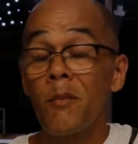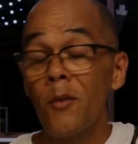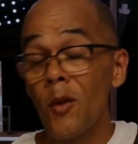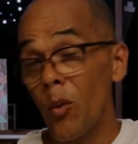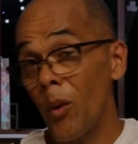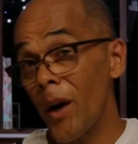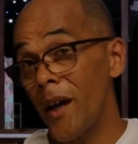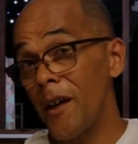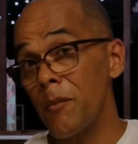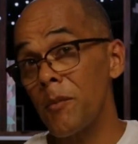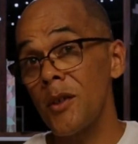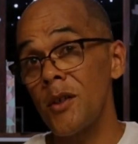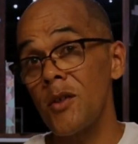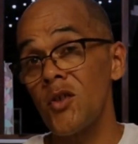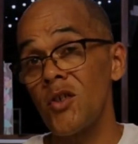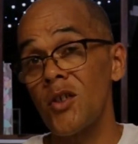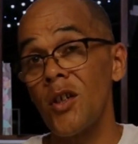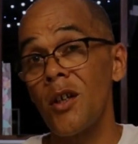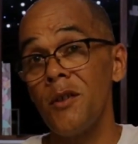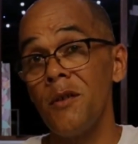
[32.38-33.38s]
The way I'm going to
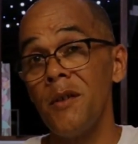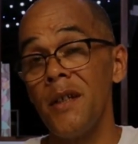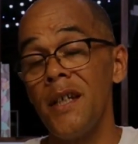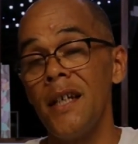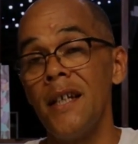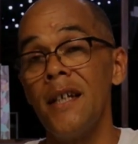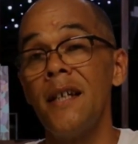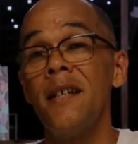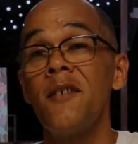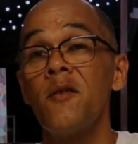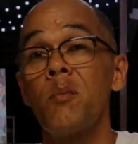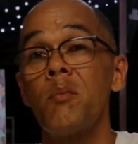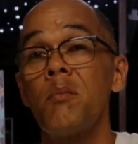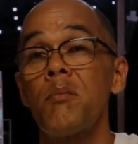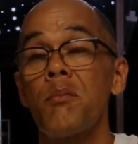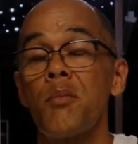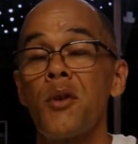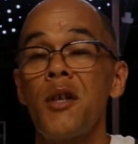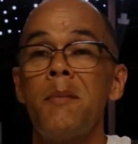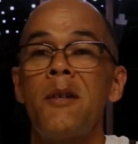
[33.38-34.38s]
show you here has
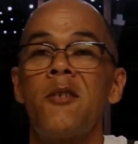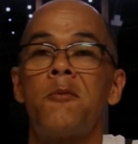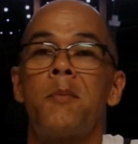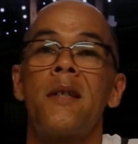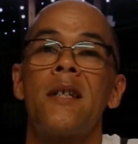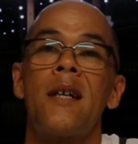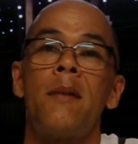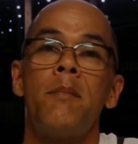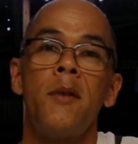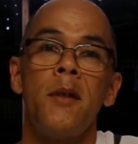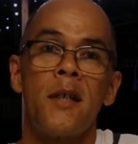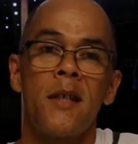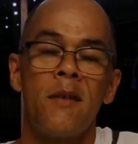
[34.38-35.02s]
pretty much become the